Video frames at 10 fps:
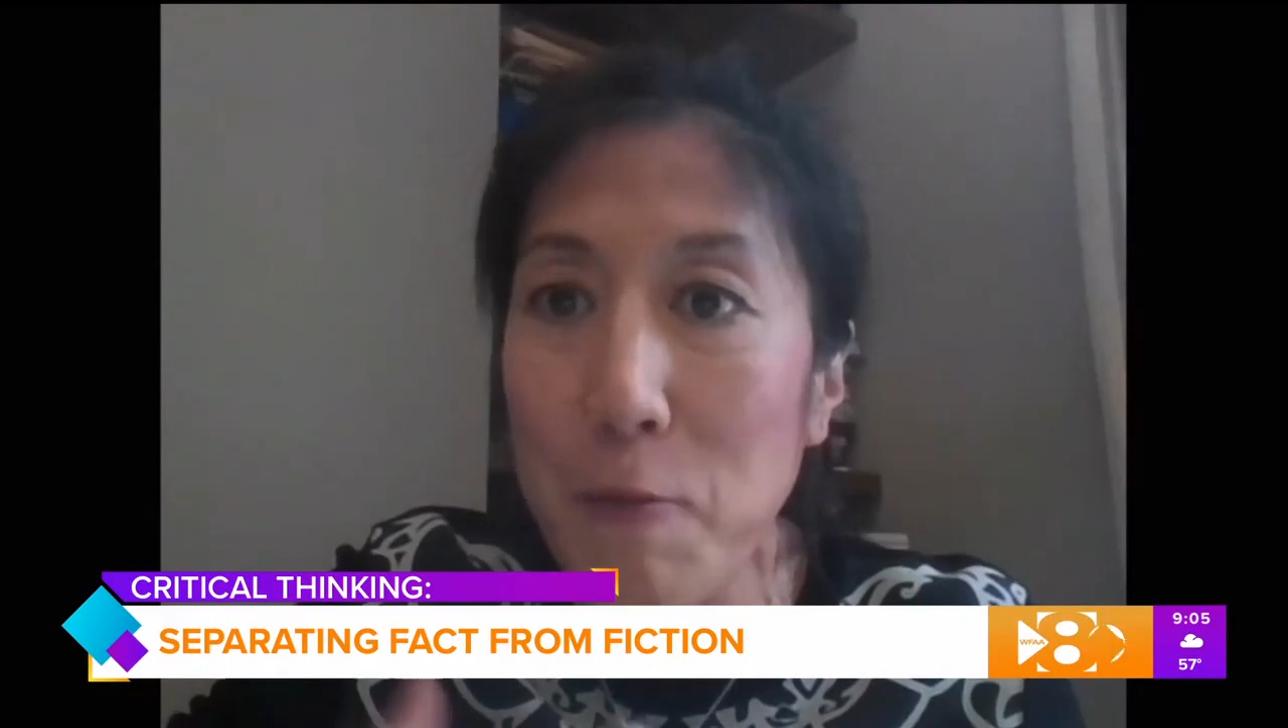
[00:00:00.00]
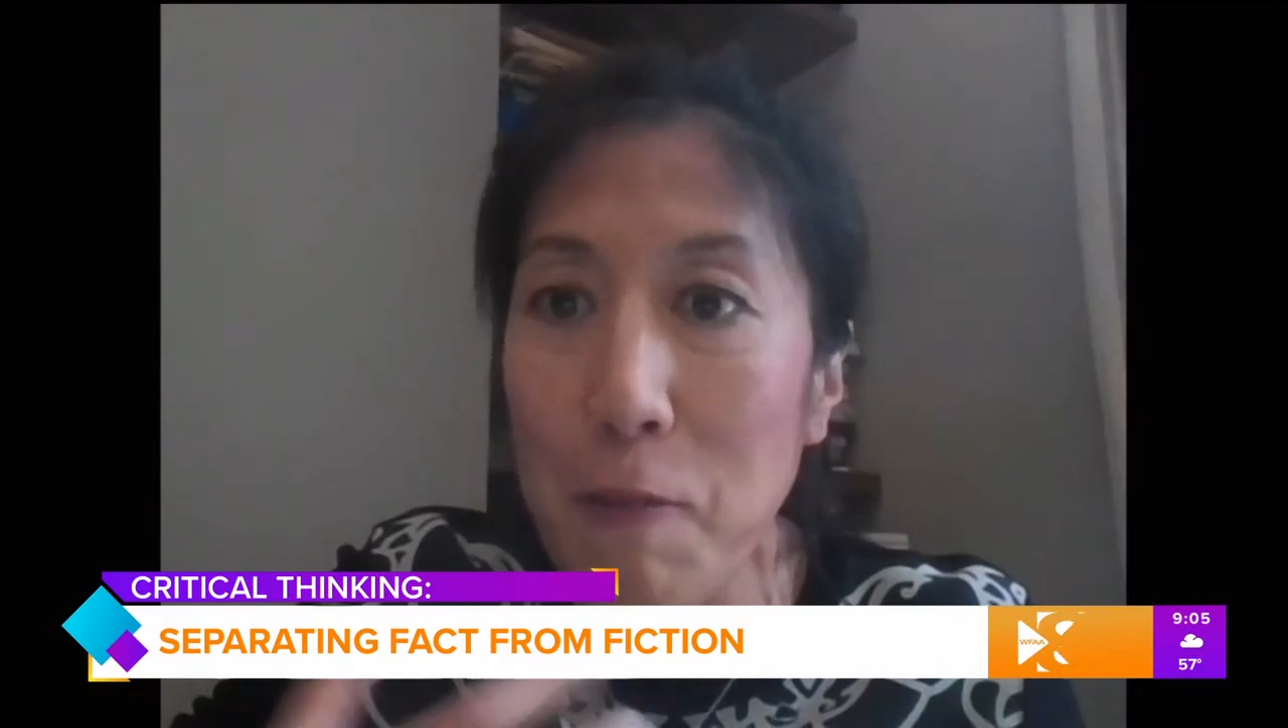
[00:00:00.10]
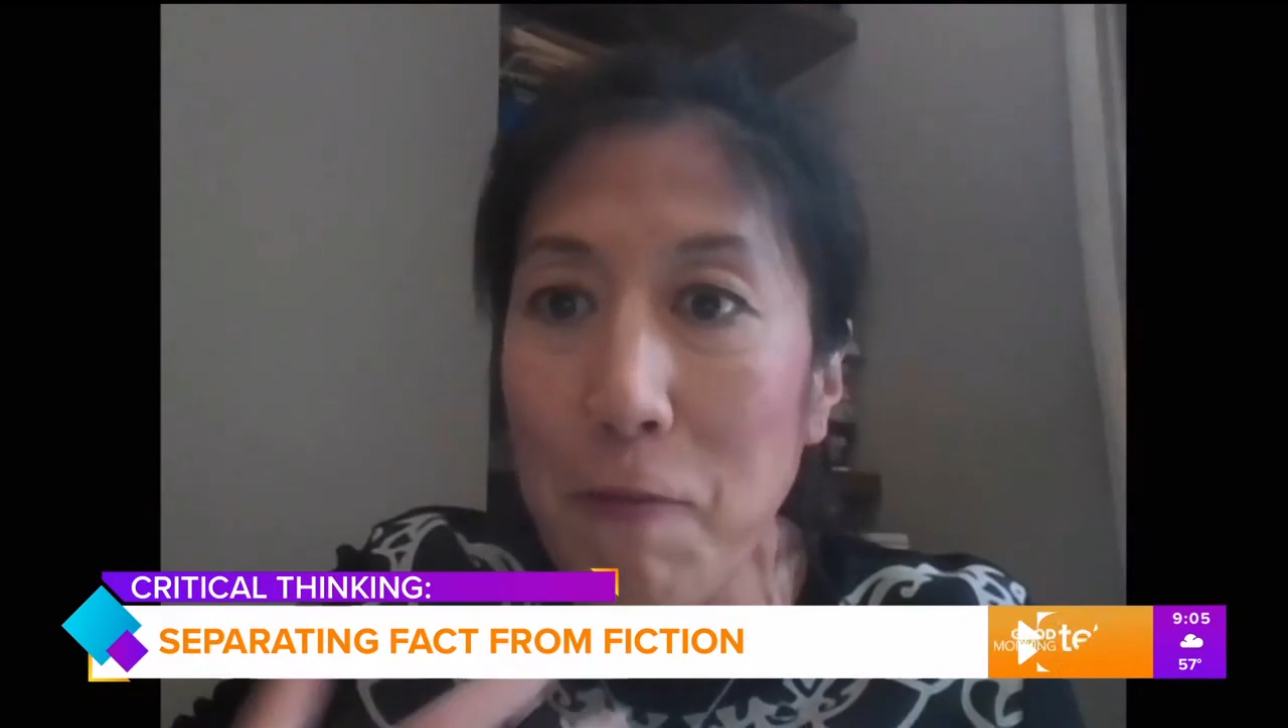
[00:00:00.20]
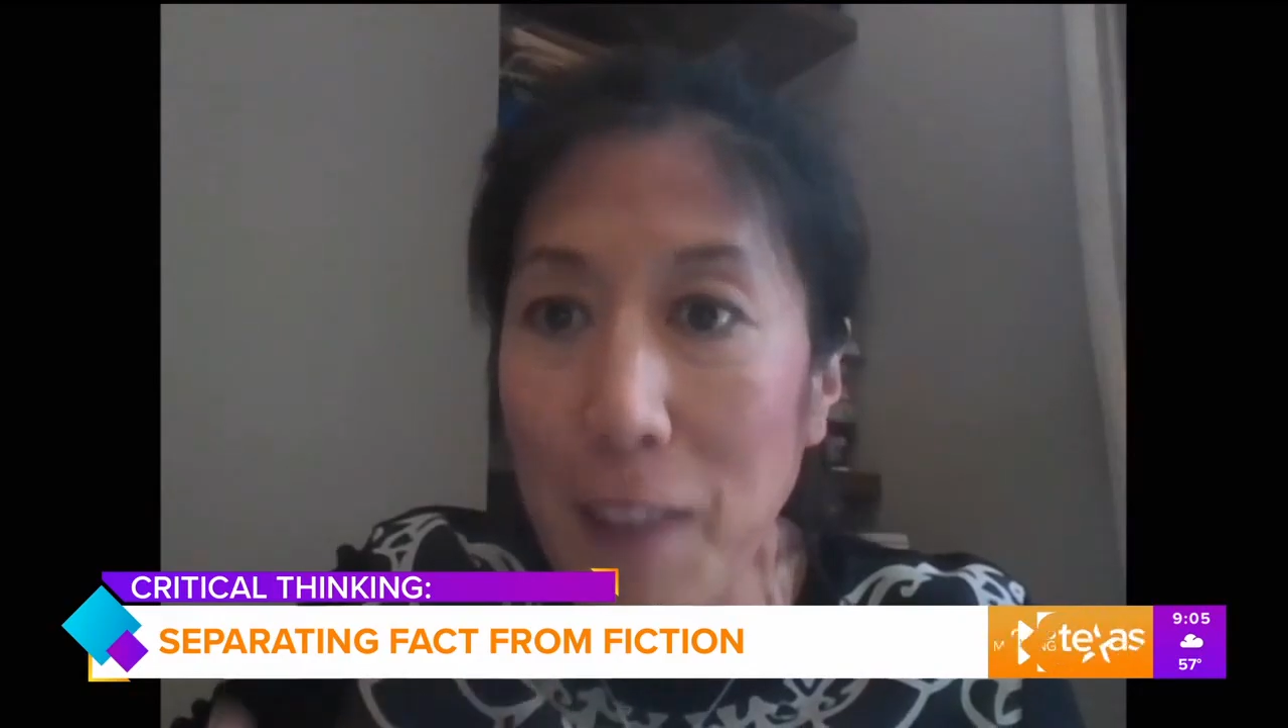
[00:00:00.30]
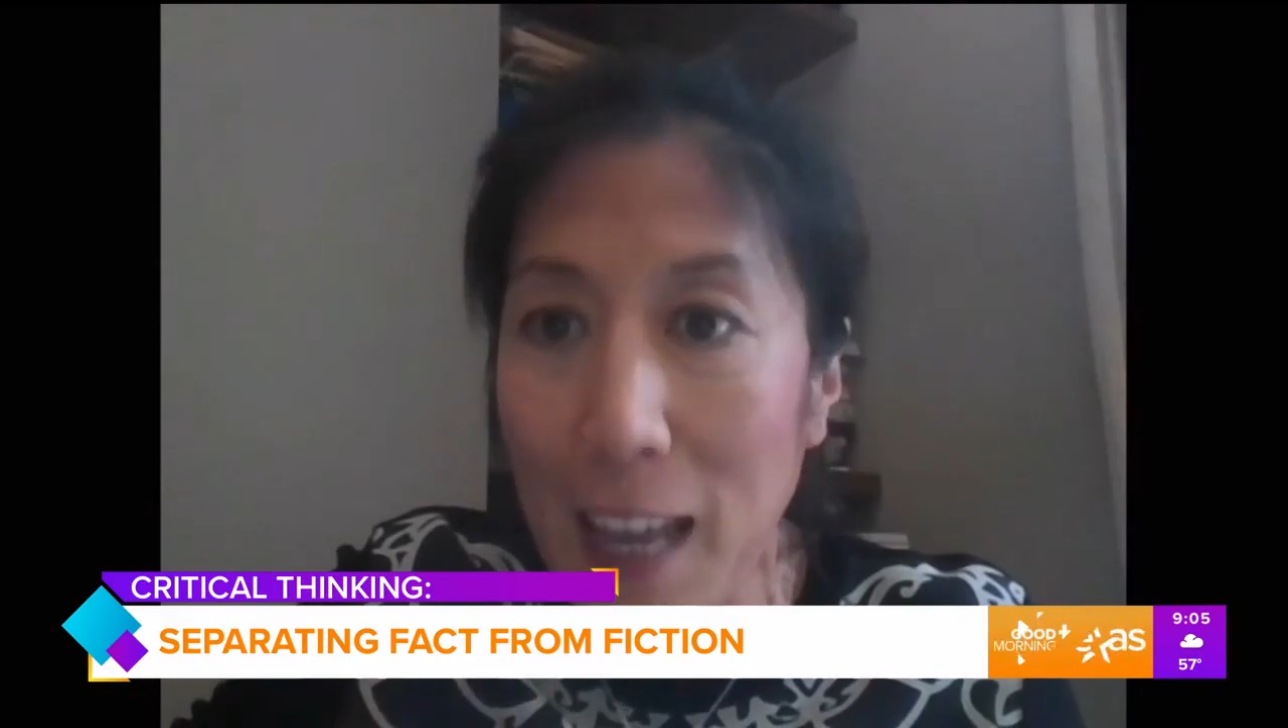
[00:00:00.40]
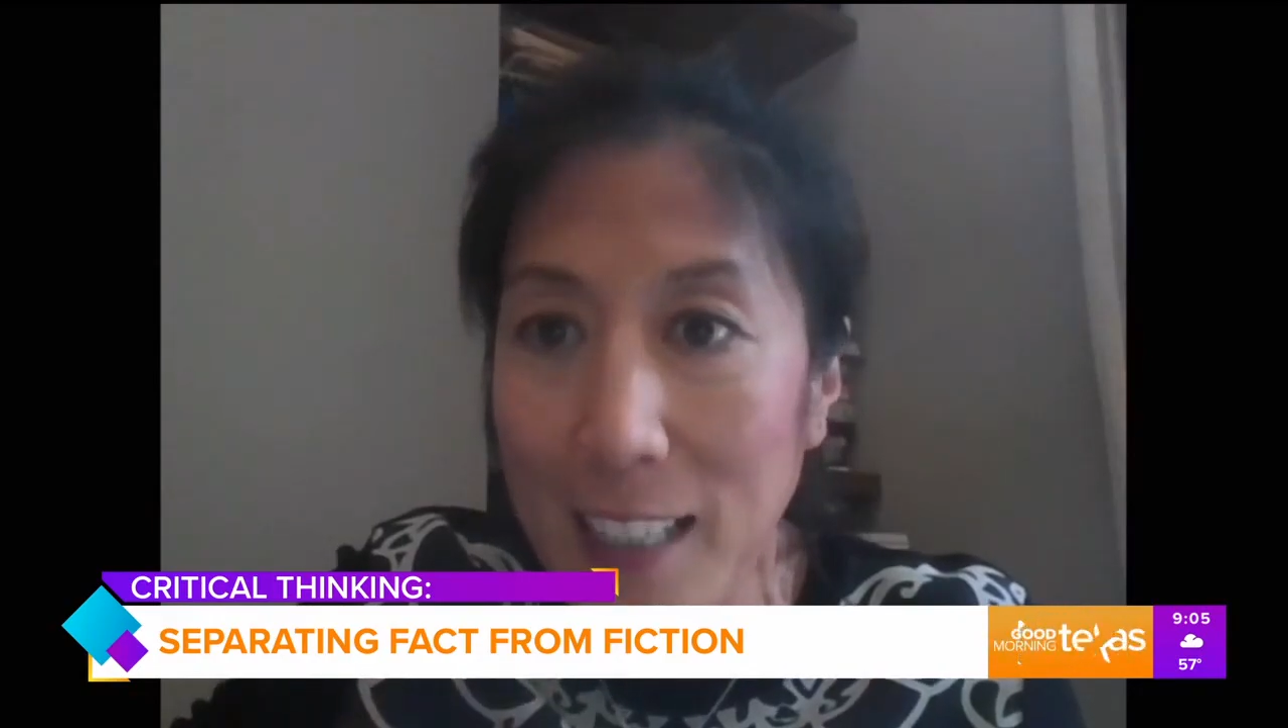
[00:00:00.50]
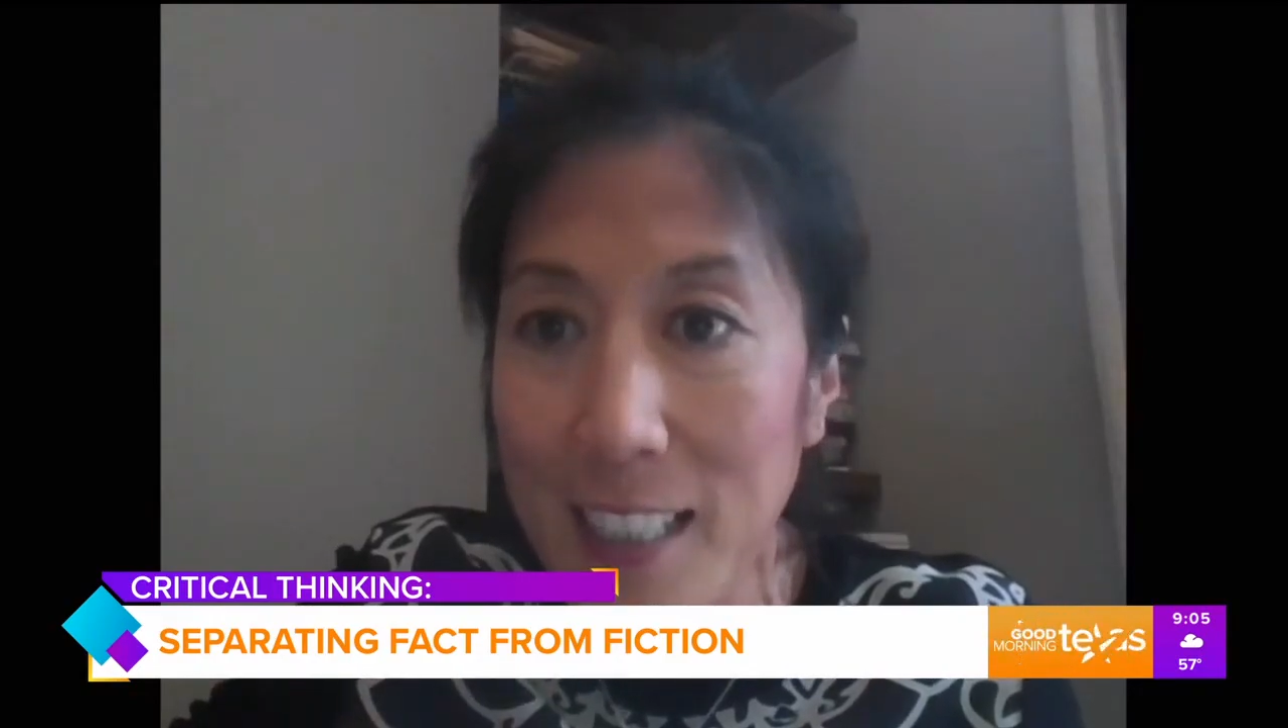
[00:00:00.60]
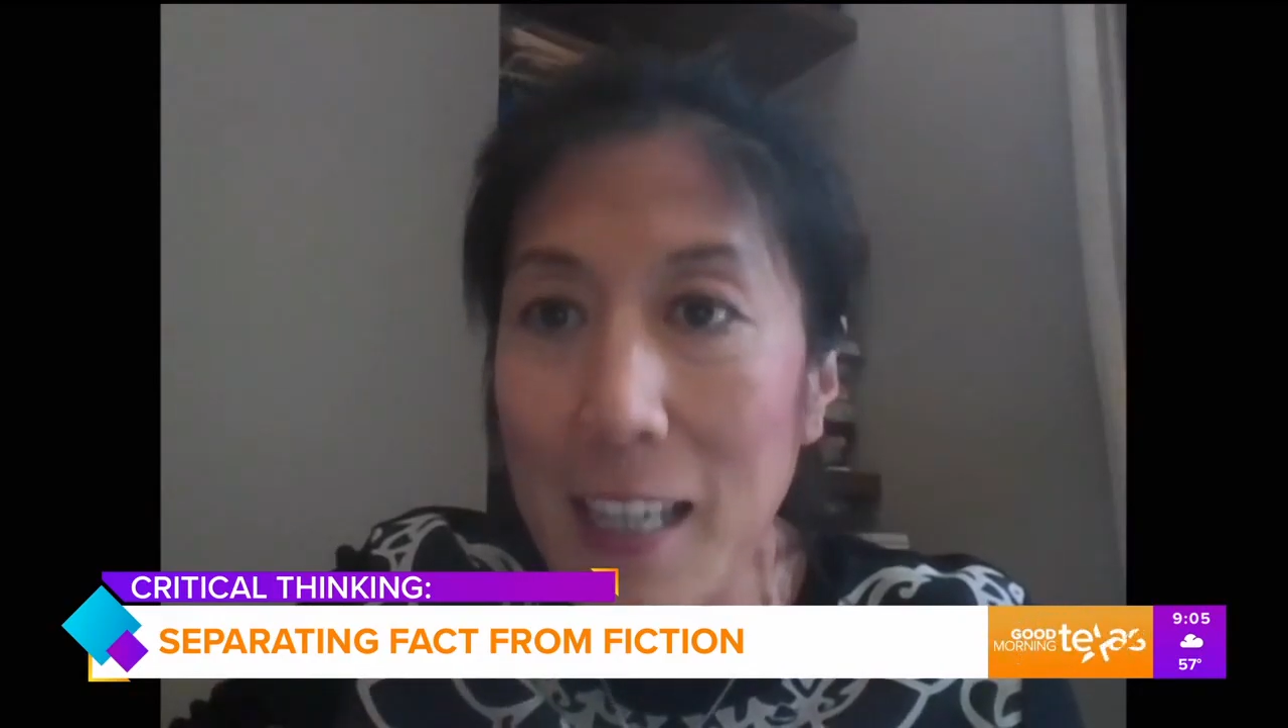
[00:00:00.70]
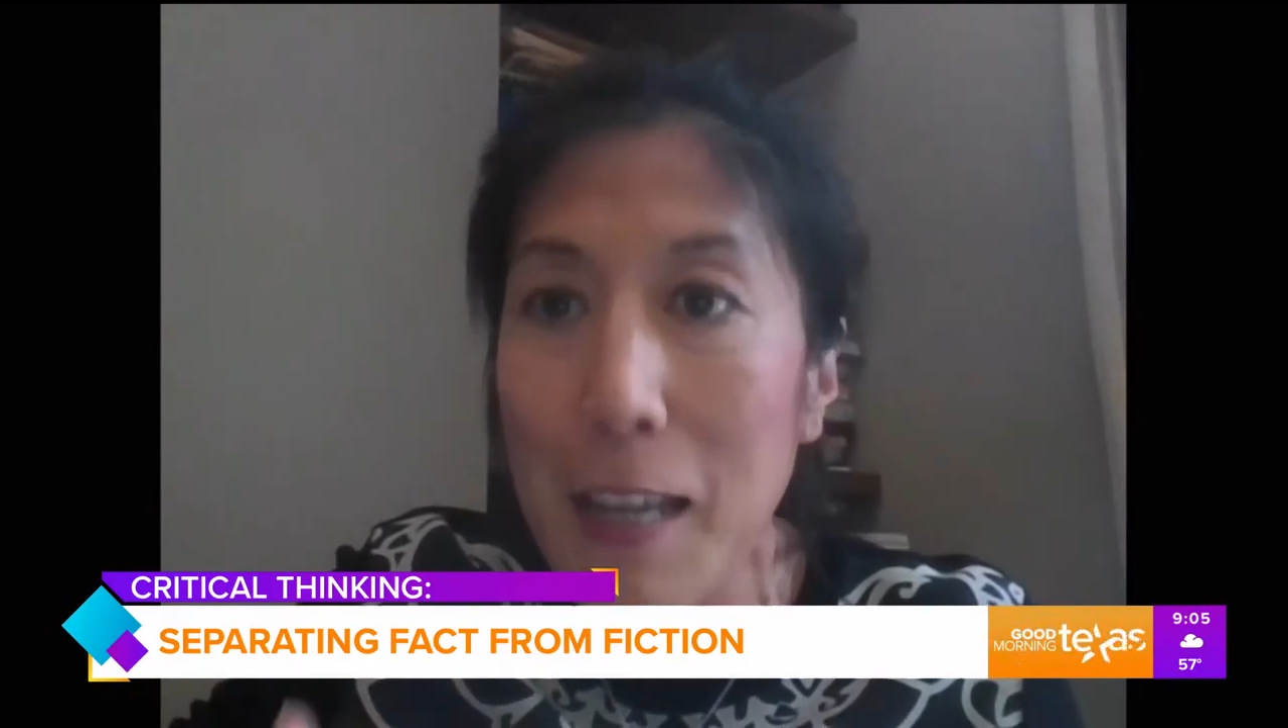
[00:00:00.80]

reflect,